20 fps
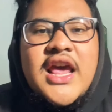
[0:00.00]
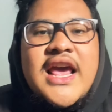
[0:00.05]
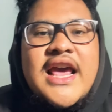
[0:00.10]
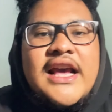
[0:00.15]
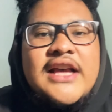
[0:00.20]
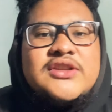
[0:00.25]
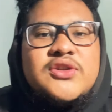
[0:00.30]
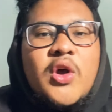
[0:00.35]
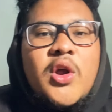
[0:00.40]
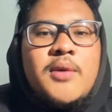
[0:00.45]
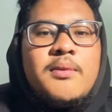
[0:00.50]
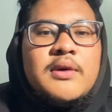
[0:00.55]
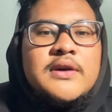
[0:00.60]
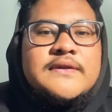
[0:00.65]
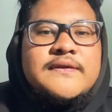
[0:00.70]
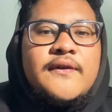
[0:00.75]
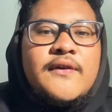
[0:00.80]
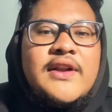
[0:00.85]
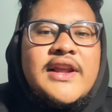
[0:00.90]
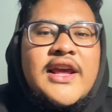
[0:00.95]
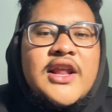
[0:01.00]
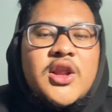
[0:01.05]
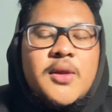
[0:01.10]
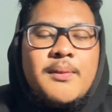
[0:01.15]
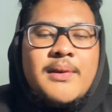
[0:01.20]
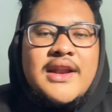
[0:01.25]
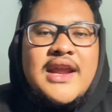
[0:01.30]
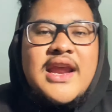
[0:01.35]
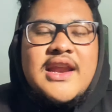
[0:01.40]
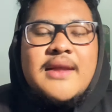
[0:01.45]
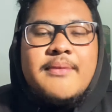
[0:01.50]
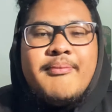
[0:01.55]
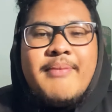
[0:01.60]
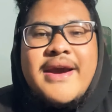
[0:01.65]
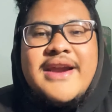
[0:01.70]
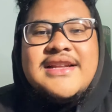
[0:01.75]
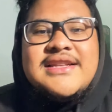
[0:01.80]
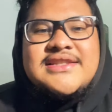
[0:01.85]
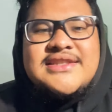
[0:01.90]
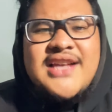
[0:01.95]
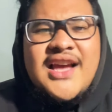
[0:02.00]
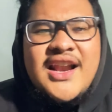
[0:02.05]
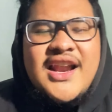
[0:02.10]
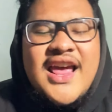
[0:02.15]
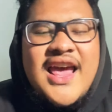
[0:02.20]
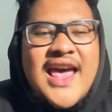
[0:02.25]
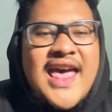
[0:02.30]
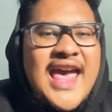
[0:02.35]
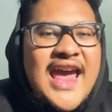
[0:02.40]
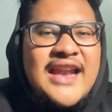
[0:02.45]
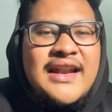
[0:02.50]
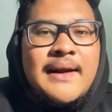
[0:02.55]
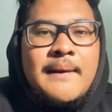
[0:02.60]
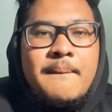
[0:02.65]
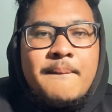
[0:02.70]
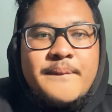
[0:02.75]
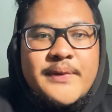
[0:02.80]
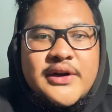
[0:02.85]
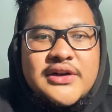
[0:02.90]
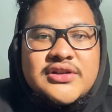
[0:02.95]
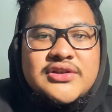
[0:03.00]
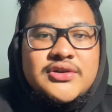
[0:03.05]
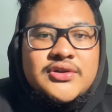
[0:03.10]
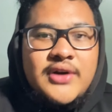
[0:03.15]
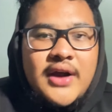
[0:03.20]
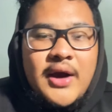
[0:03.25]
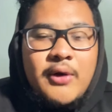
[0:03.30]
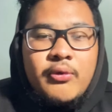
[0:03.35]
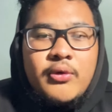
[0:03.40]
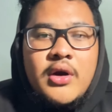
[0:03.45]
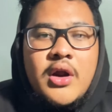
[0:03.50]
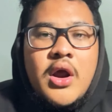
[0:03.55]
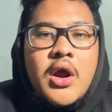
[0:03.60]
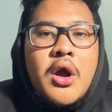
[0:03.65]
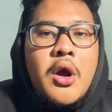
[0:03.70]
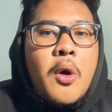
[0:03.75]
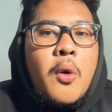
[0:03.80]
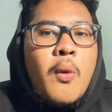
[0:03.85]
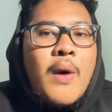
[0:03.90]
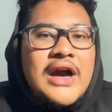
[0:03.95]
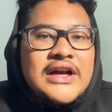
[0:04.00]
is almost fully illuminated by the sun, and appears round. While